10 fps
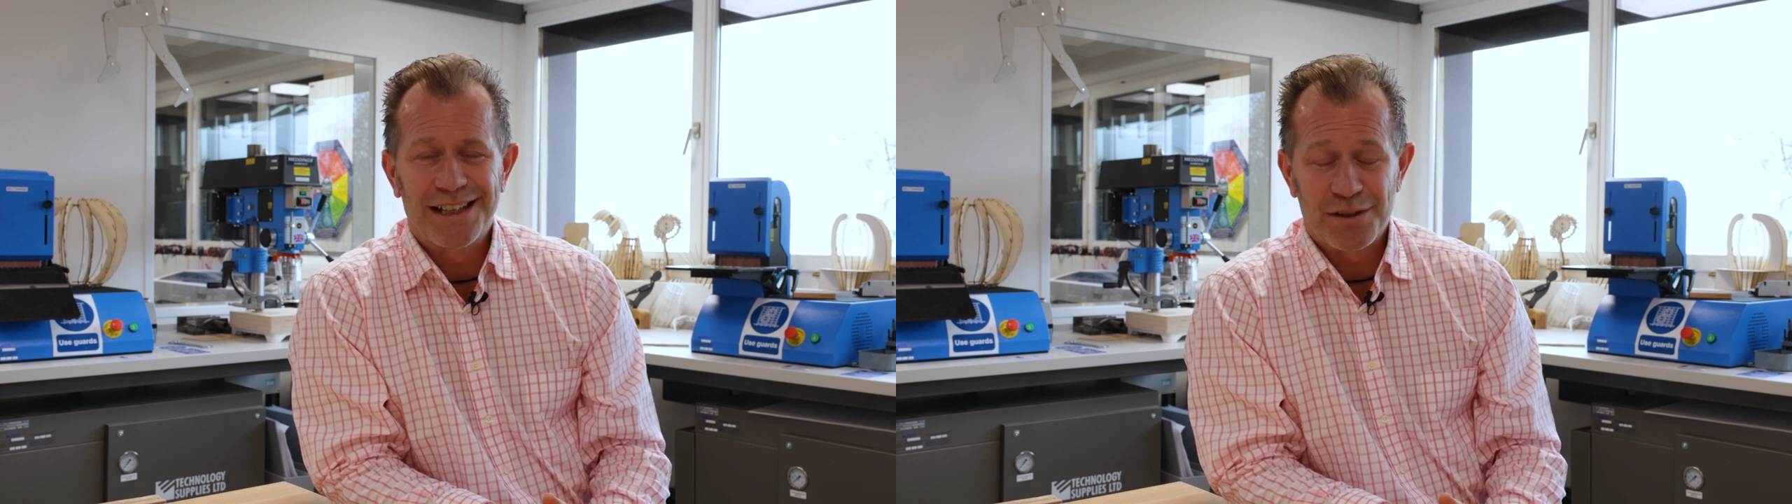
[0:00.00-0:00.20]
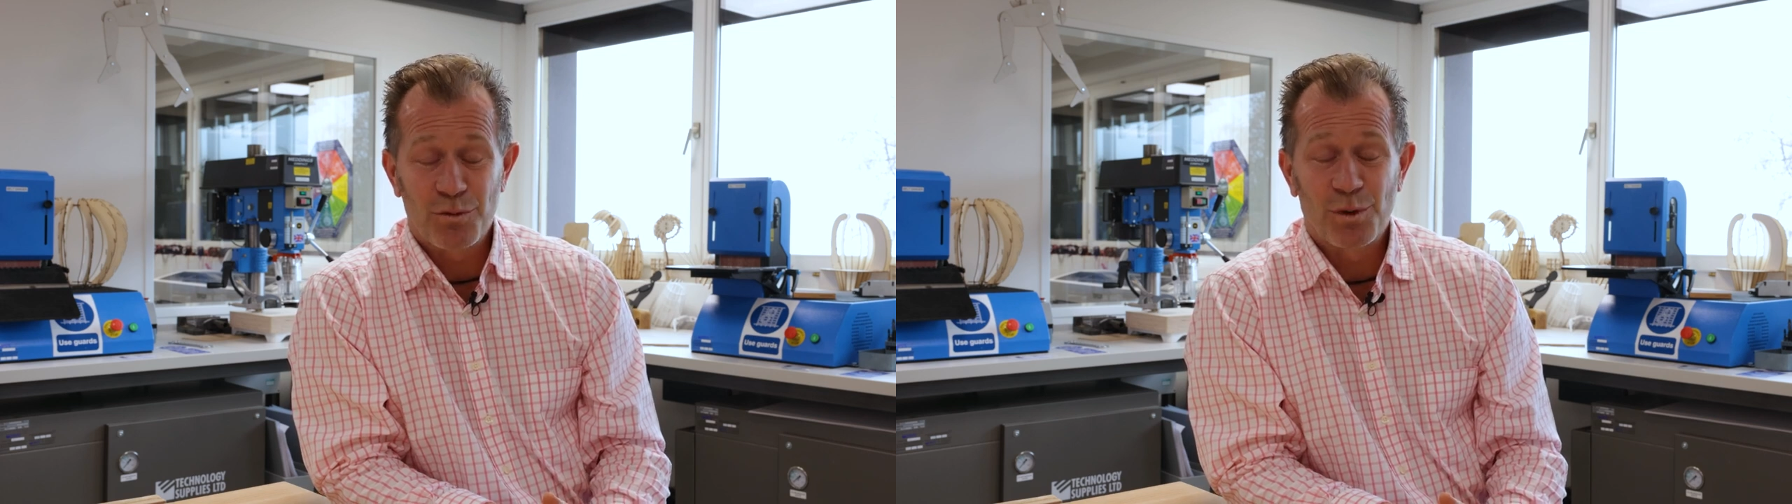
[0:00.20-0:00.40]

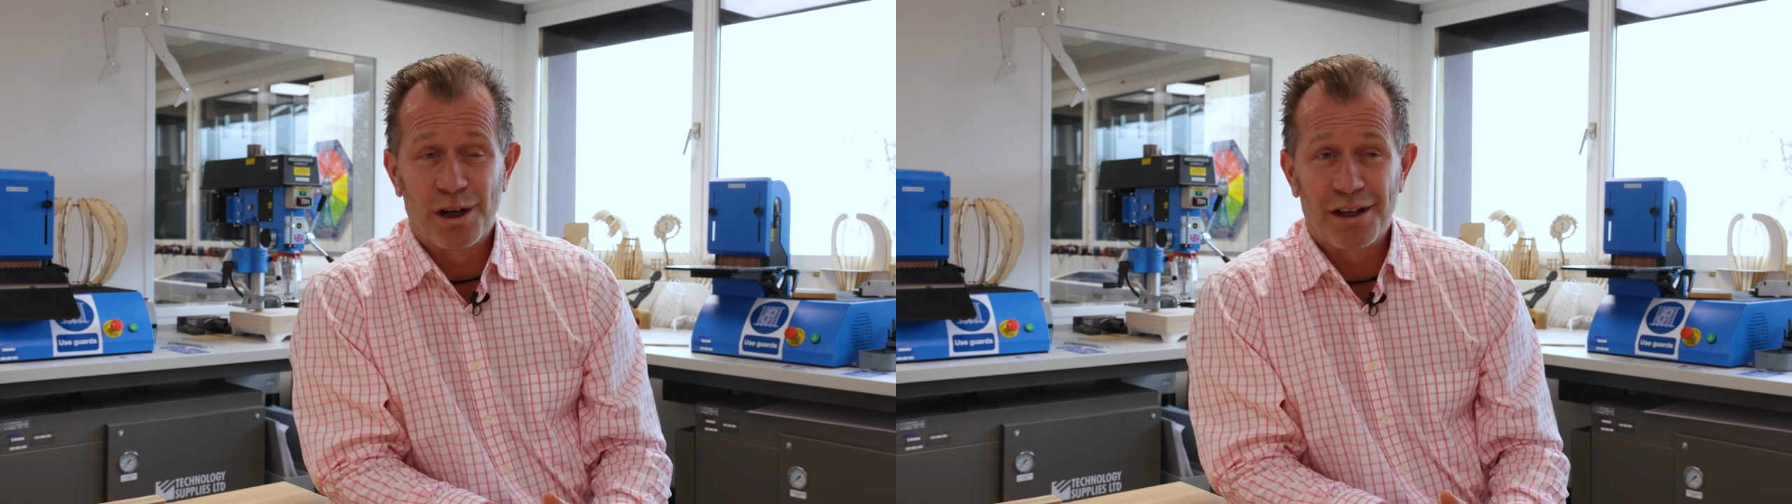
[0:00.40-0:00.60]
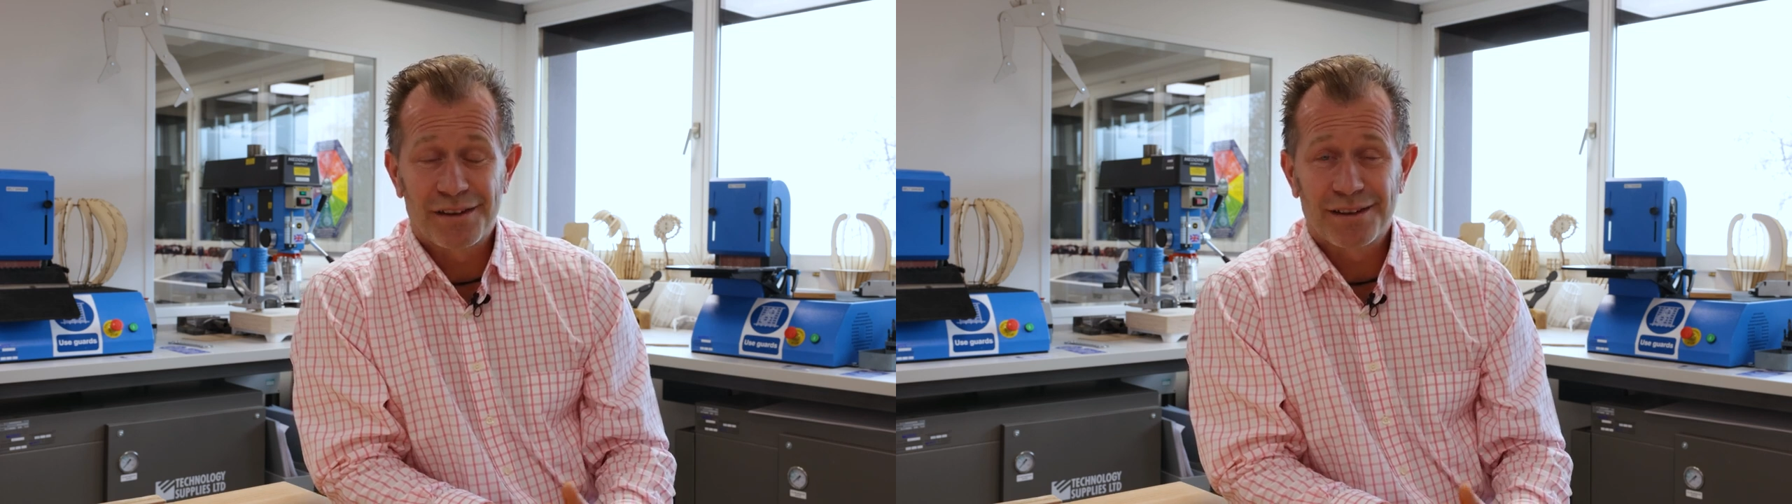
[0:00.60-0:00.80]
is
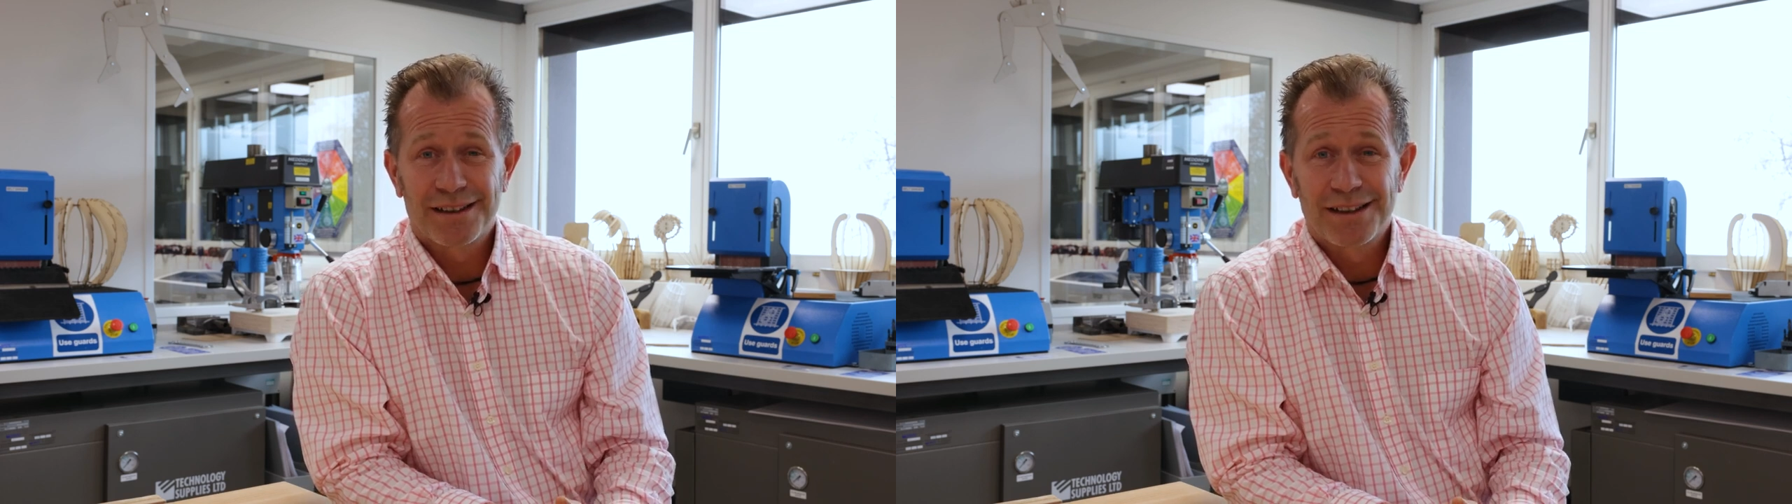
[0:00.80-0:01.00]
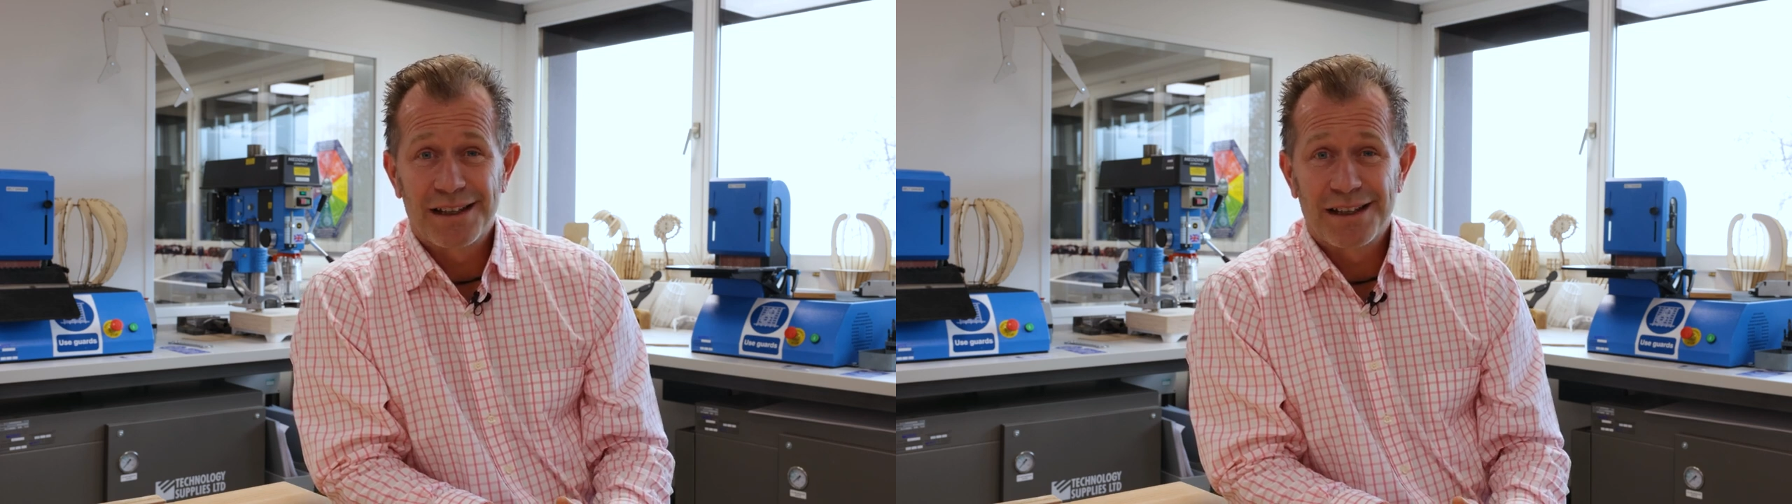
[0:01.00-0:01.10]
worth